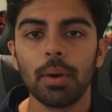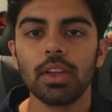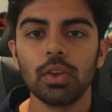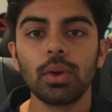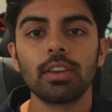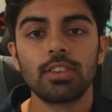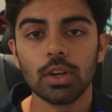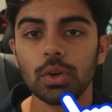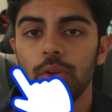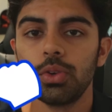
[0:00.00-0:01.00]
but you can
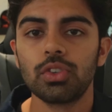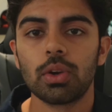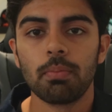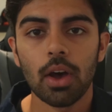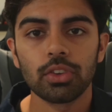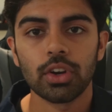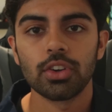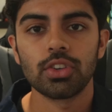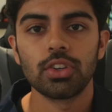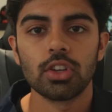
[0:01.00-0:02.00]
still use your mouse
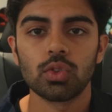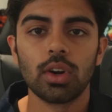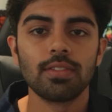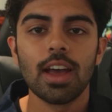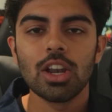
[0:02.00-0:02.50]
cursor to sort of